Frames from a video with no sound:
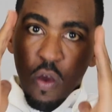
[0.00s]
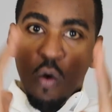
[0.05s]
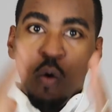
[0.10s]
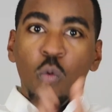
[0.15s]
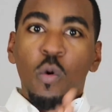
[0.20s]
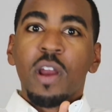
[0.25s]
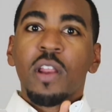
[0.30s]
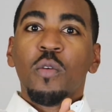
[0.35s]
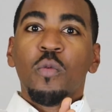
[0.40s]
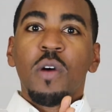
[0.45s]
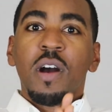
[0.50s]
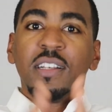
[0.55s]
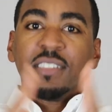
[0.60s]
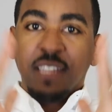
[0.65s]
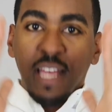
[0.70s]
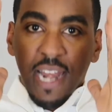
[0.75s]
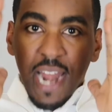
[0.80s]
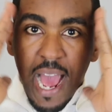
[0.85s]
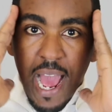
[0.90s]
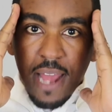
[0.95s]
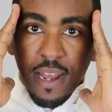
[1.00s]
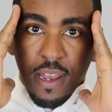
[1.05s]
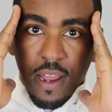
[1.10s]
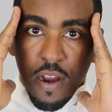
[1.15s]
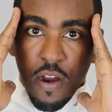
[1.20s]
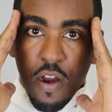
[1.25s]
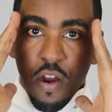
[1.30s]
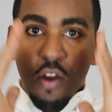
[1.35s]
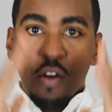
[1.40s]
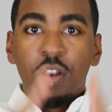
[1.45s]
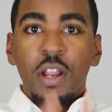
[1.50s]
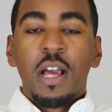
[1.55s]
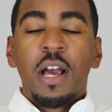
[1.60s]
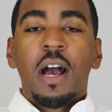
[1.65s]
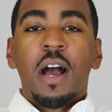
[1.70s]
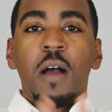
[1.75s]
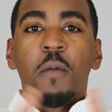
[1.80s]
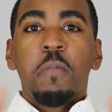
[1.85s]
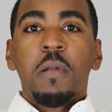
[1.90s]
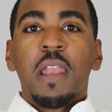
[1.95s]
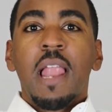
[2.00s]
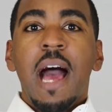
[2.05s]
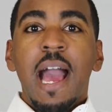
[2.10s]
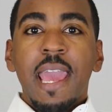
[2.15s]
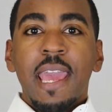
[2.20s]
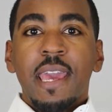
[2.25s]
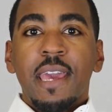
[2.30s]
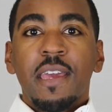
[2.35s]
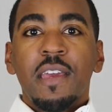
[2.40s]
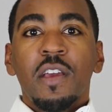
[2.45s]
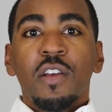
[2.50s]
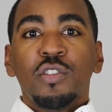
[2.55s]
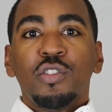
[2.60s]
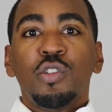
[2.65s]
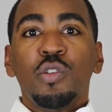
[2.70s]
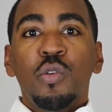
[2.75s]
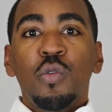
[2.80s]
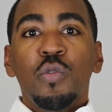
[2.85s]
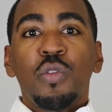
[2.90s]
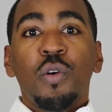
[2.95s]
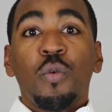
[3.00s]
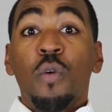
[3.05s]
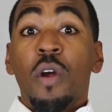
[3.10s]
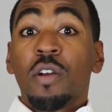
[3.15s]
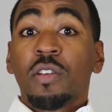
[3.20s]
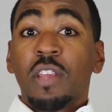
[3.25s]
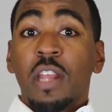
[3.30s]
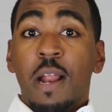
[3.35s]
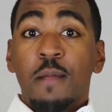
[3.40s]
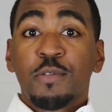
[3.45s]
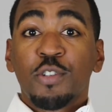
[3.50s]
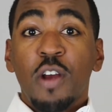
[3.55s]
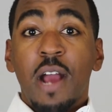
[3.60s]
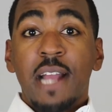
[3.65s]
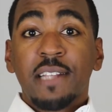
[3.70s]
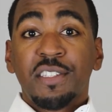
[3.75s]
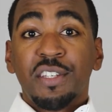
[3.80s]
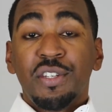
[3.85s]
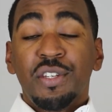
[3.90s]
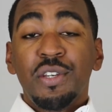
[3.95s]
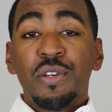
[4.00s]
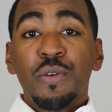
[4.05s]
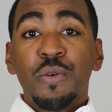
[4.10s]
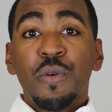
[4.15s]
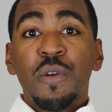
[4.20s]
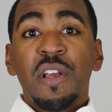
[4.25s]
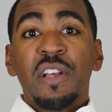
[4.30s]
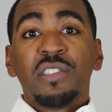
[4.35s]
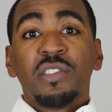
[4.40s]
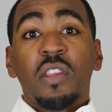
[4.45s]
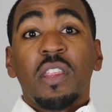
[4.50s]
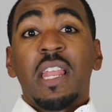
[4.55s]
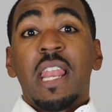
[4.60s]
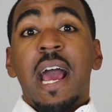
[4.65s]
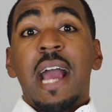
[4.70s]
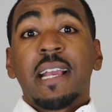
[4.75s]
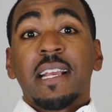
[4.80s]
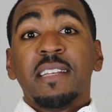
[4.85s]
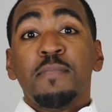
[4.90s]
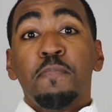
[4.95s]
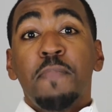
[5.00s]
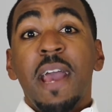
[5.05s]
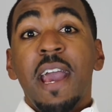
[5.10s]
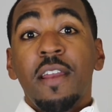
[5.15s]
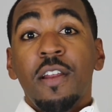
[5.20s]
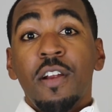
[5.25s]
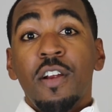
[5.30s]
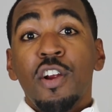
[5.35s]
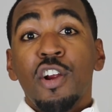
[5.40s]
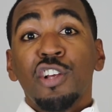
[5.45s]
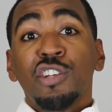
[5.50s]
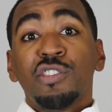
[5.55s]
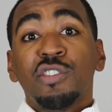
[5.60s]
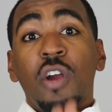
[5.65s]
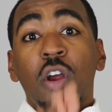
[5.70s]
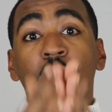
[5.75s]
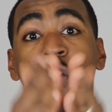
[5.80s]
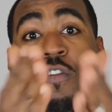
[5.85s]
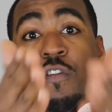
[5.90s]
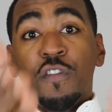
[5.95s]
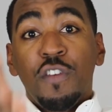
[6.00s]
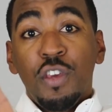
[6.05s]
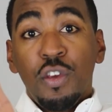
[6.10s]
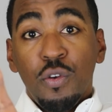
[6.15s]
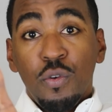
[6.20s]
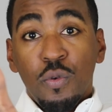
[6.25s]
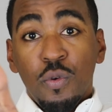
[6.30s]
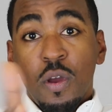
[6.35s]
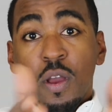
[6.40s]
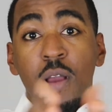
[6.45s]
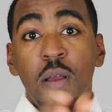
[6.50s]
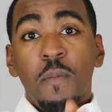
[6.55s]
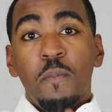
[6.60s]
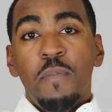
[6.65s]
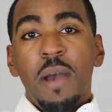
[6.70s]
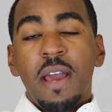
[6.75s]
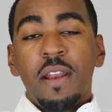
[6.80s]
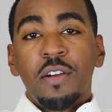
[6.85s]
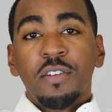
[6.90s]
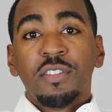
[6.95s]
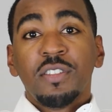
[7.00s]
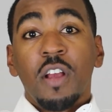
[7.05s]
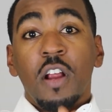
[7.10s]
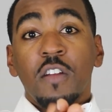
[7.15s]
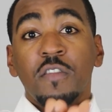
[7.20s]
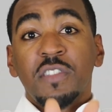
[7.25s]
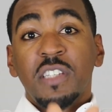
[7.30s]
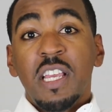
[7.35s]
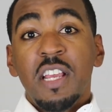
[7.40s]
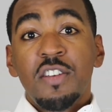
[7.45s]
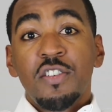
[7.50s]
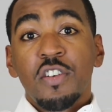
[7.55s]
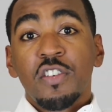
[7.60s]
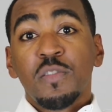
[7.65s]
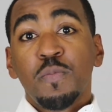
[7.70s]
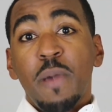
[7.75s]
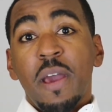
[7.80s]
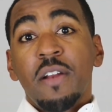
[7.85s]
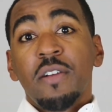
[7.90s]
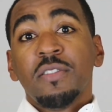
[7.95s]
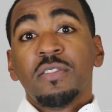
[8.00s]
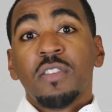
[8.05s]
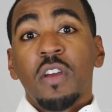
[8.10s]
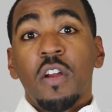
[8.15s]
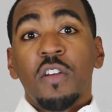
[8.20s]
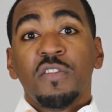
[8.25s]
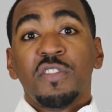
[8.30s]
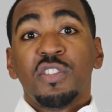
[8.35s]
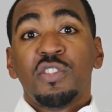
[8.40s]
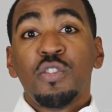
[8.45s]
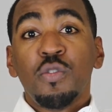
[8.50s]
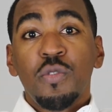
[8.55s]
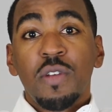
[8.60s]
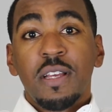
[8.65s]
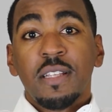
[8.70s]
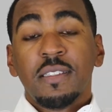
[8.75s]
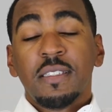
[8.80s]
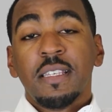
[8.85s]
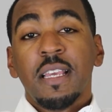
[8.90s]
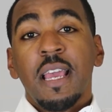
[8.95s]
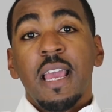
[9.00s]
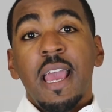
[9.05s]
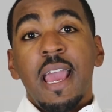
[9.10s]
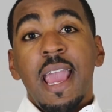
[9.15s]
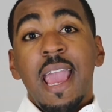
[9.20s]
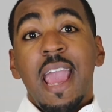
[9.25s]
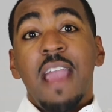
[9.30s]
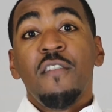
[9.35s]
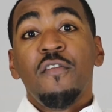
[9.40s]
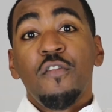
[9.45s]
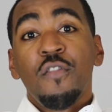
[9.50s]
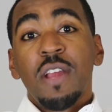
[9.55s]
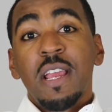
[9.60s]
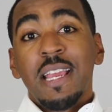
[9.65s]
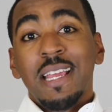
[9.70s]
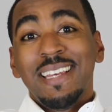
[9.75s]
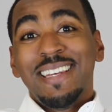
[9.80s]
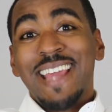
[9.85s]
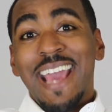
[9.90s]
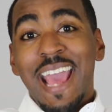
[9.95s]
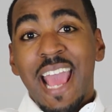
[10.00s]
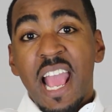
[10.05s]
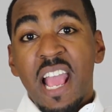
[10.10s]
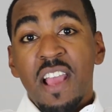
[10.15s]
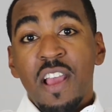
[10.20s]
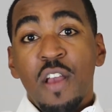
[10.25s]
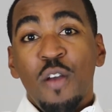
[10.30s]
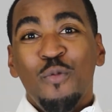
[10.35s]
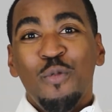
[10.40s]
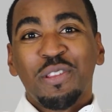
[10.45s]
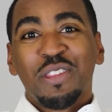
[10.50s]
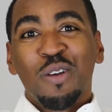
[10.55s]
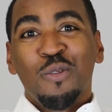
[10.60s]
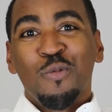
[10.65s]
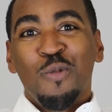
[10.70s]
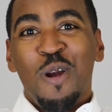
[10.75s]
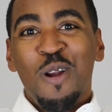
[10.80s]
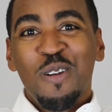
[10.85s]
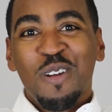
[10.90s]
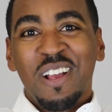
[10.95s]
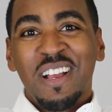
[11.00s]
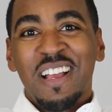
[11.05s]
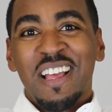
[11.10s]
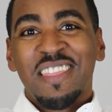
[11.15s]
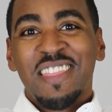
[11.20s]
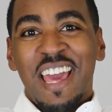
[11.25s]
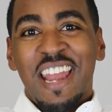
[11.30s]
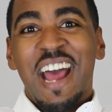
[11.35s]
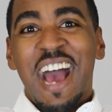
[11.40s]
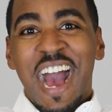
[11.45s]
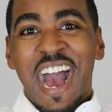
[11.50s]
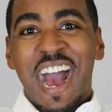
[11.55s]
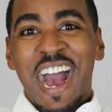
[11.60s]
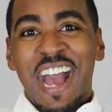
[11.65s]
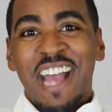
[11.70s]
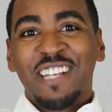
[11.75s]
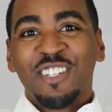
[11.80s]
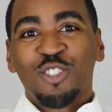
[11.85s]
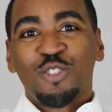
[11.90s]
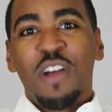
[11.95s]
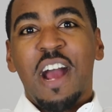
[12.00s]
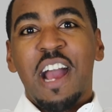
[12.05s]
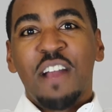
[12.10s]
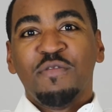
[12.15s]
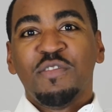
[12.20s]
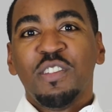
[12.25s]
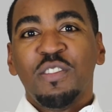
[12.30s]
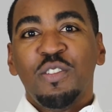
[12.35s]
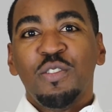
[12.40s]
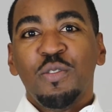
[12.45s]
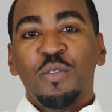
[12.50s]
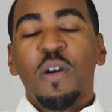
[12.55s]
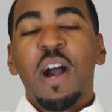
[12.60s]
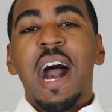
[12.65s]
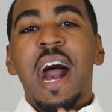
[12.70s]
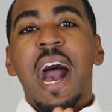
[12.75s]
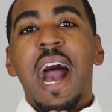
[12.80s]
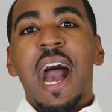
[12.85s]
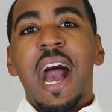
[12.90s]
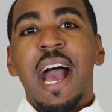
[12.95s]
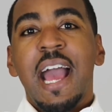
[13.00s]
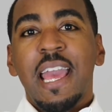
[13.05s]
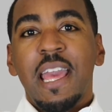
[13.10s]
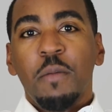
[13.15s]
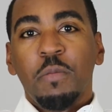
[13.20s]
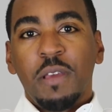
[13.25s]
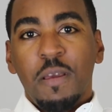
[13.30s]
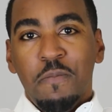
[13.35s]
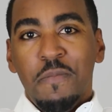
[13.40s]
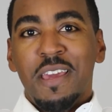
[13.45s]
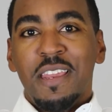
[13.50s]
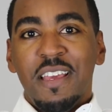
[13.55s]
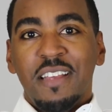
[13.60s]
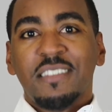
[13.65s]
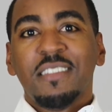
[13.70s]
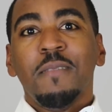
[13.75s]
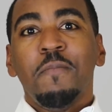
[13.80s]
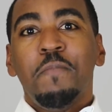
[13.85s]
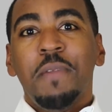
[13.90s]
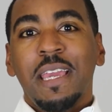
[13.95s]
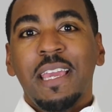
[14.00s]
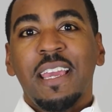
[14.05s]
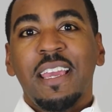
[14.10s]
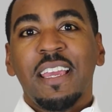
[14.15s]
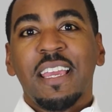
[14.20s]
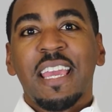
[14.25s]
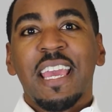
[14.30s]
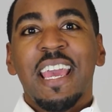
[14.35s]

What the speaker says: what it was that I learned, apply it to the work that I'm trying to do so that I can better serve you, better serve teachers, better serve students every day with the work that I strive to do. I am committed to being